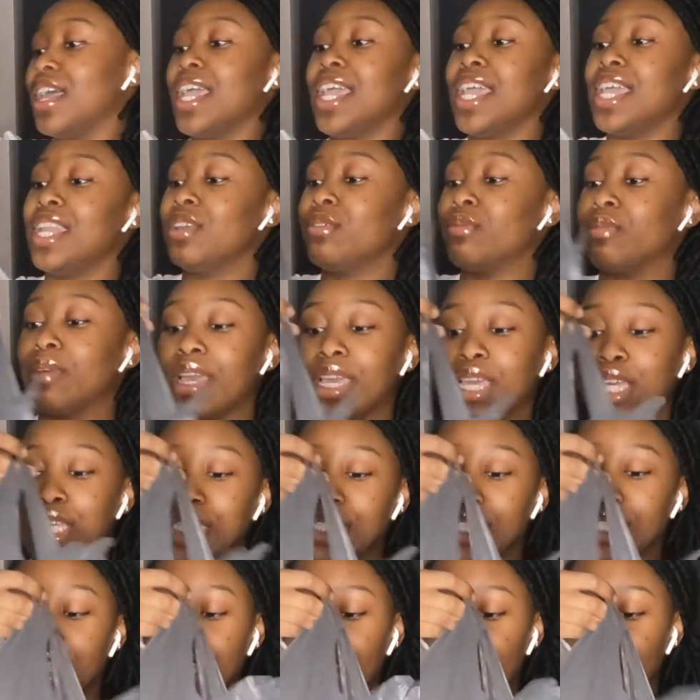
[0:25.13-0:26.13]

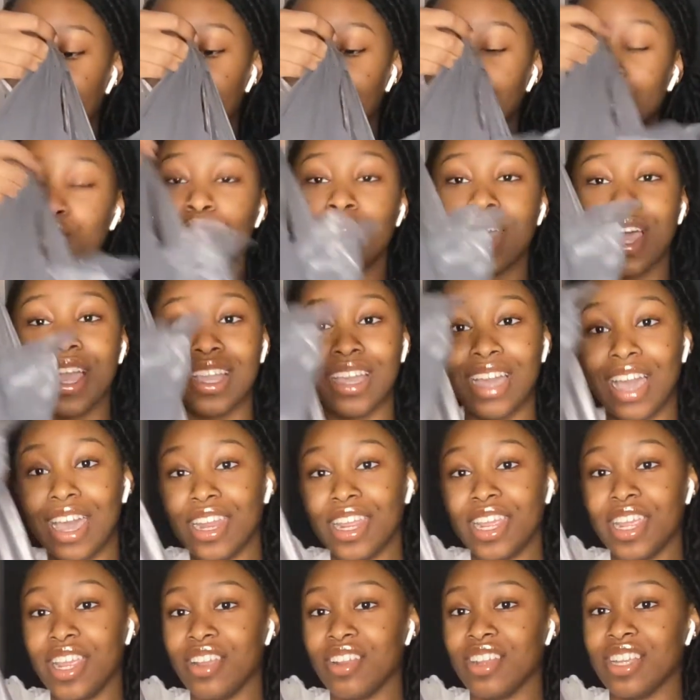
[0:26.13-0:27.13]
Anyways, yeah, that's what I got
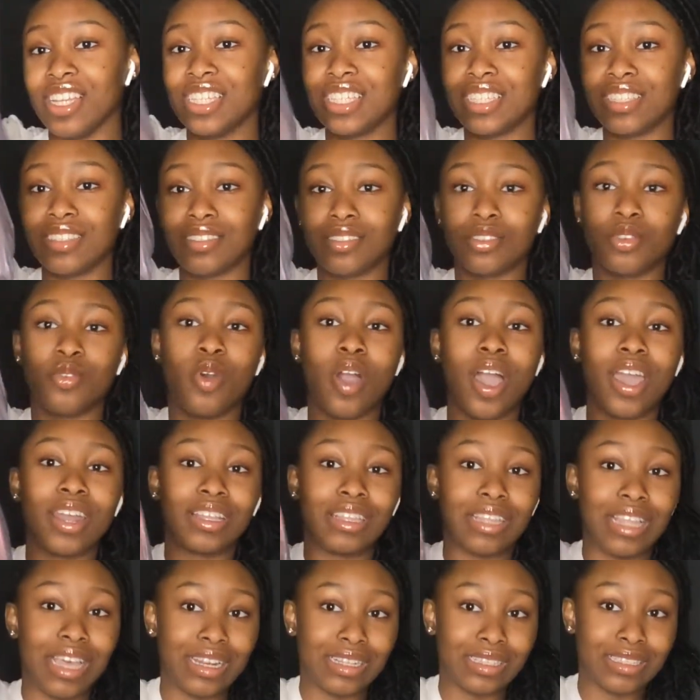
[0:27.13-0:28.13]
in here. It's quite
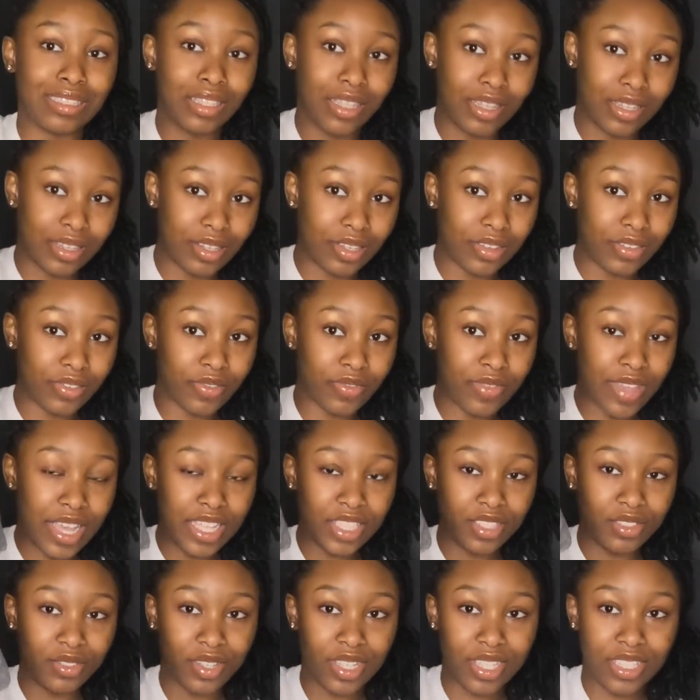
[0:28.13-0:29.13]
a lot of stuff,
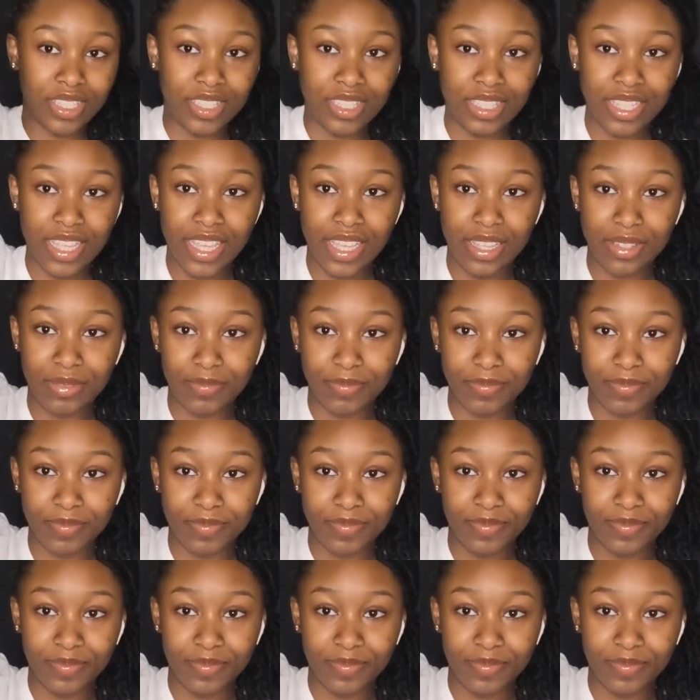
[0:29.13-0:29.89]
as you can see.